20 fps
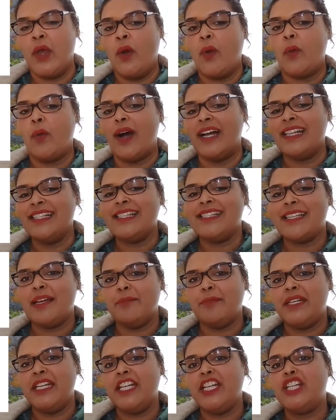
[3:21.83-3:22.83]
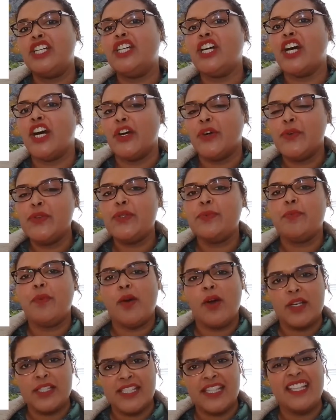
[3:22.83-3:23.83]
Once somebody goes
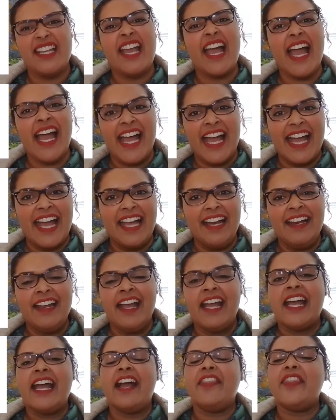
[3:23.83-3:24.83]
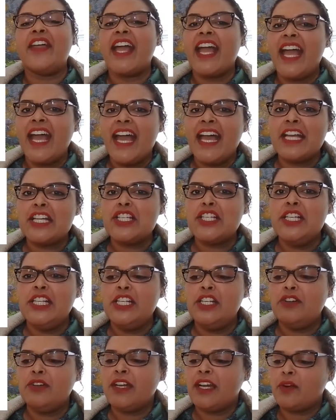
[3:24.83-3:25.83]
past the ad and they actually
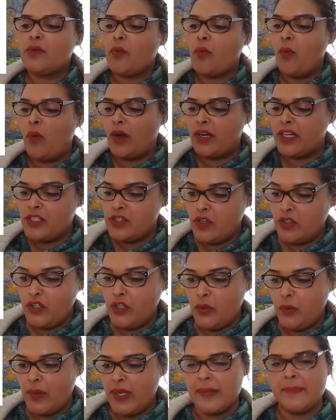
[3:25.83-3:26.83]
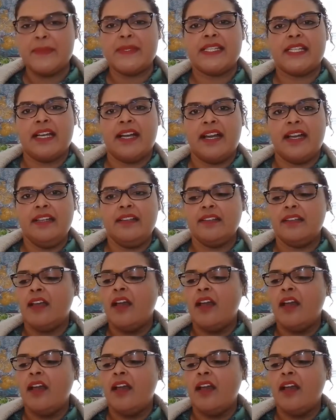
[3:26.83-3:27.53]
look at what is on your website,